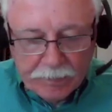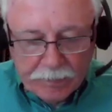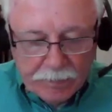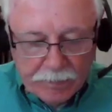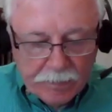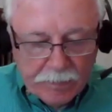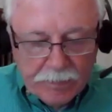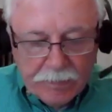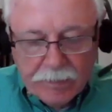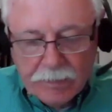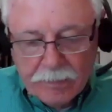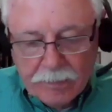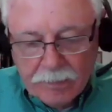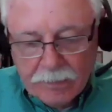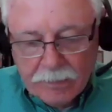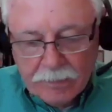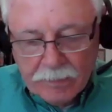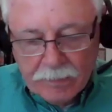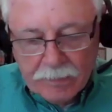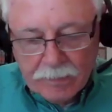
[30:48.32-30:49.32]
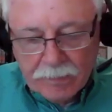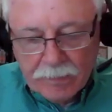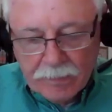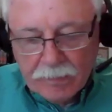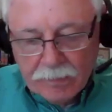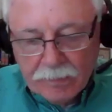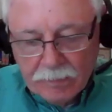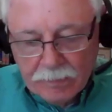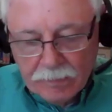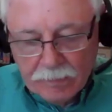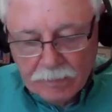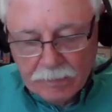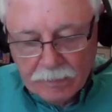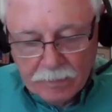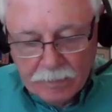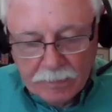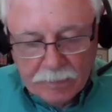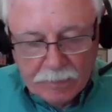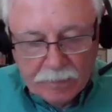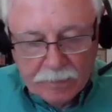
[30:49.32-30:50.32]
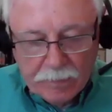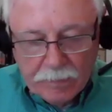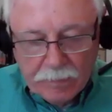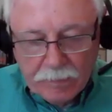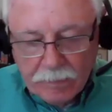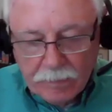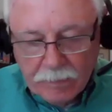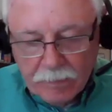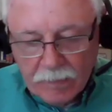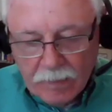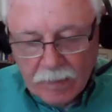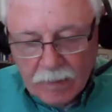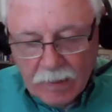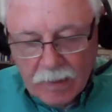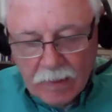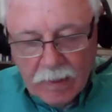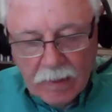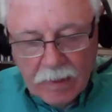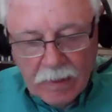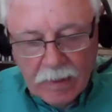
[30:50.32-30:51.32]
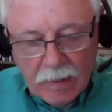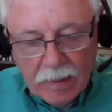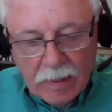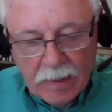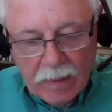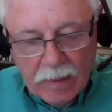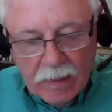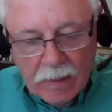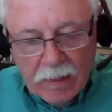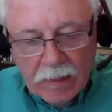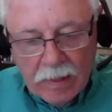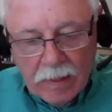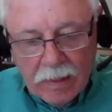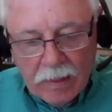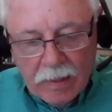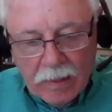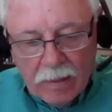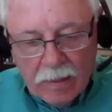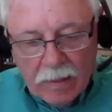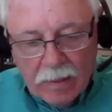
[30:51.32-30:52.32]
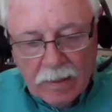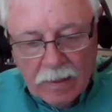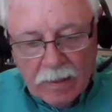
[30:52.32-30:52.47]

[no speech]